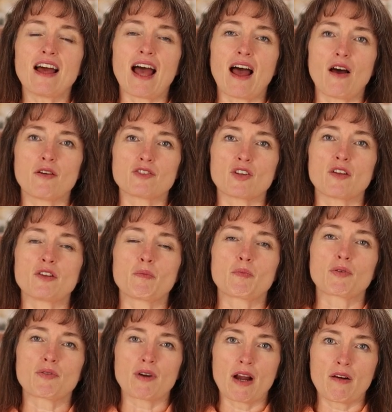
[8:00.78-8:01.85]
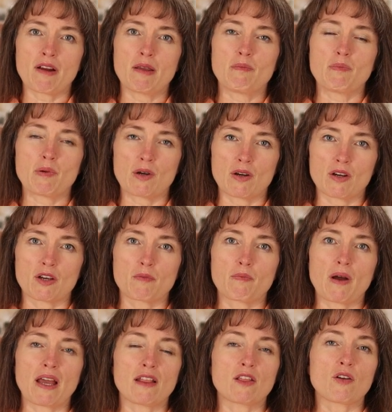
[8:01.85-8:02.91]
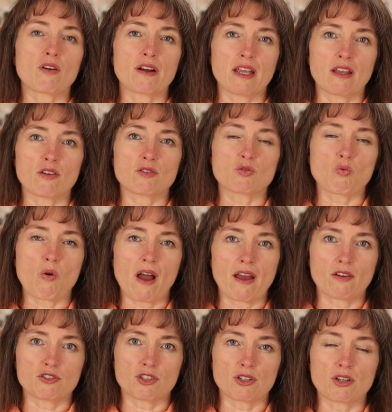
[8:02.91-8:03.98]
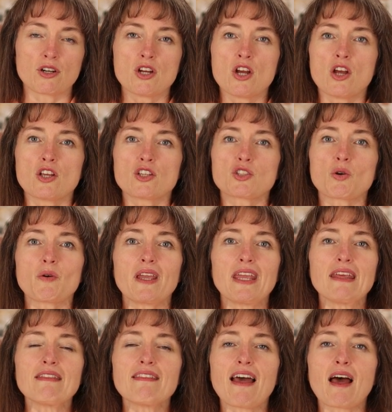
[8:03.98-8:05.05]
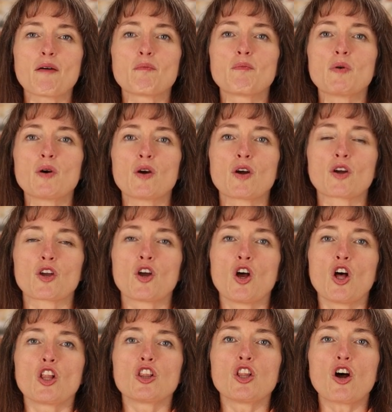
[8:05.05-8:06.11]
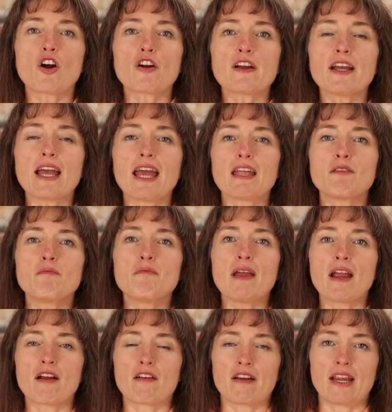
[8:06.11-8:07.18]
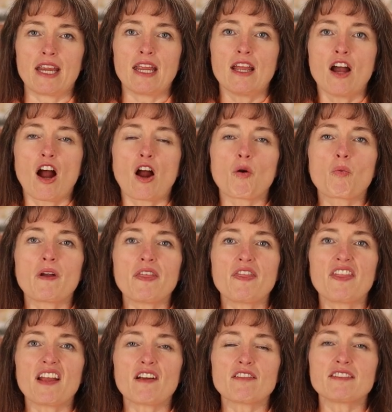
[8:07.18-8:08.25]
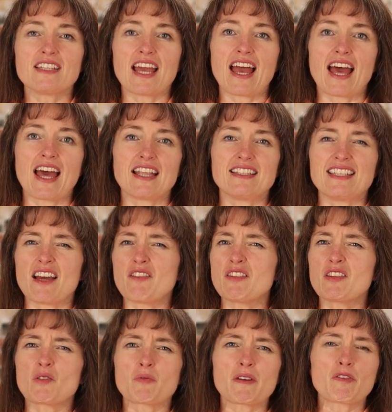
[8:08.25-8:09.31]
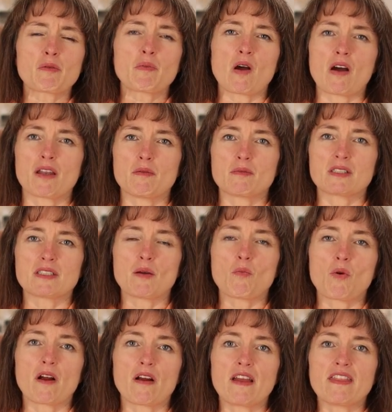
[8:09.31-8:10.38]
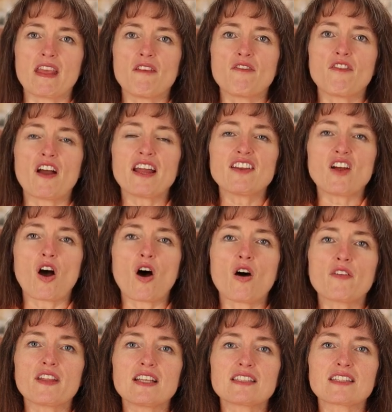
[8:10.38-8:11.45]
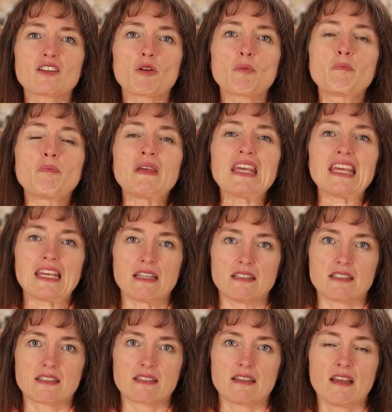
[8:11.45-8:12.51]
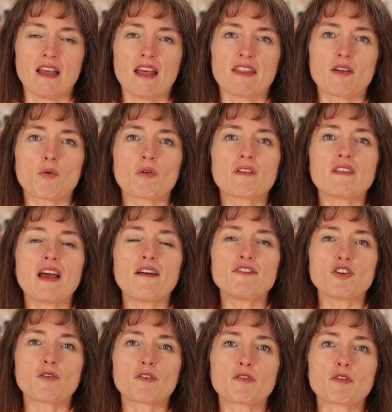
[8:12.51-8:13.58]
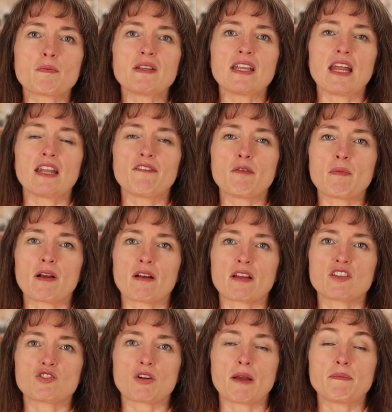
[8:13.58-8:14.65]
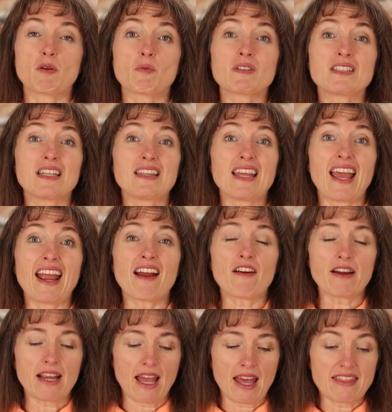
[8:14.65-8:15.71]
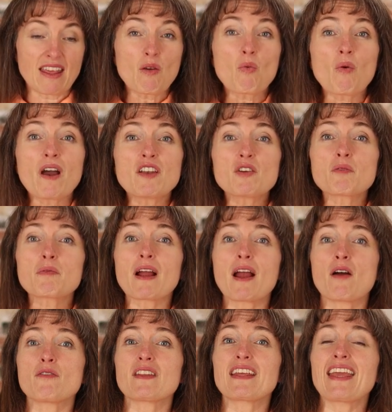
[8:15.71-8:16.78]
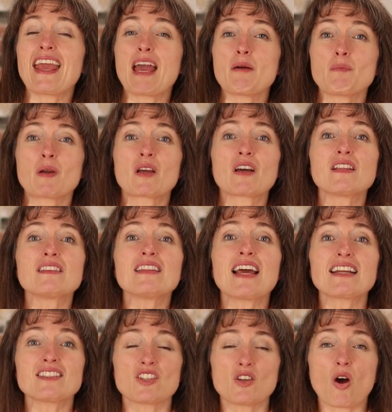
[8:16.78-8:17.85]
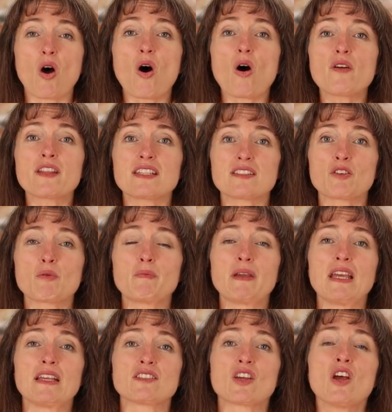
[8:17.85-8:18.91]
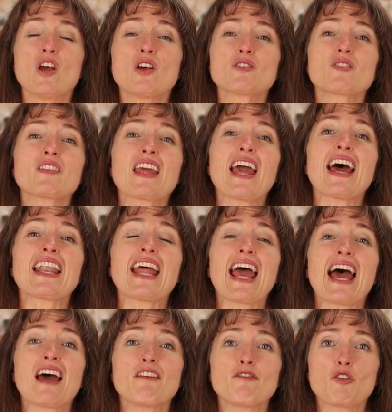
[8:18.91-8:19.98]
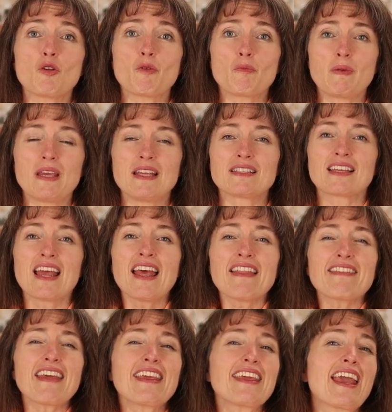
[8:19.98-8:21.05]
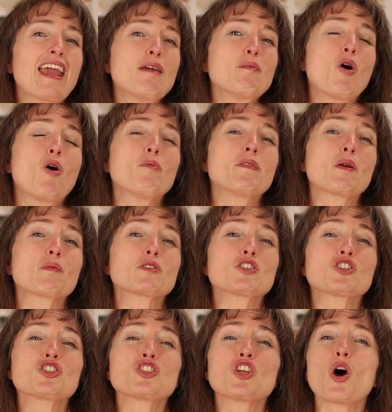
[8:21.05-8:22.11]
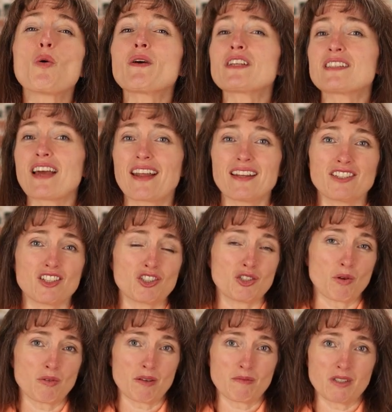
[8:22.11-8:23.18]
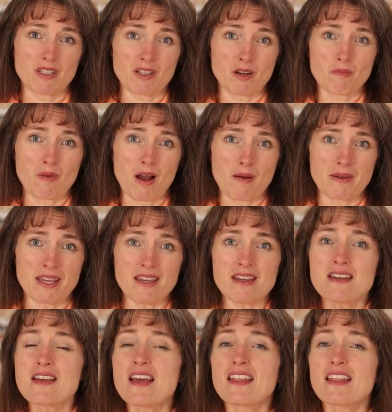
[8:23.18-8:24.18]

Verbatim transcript: House on the Prairie book by Laura Ingalls Wilder. So, in that book, Laura and Mary are with their dad down in the river bottom somewhere, and they find all these little beads that were left over from a native Native American tribe that was in the area. They went around the camp and collected all these little beads. So they had a handful of beads. They came home, they were so excited to show them to their mommy.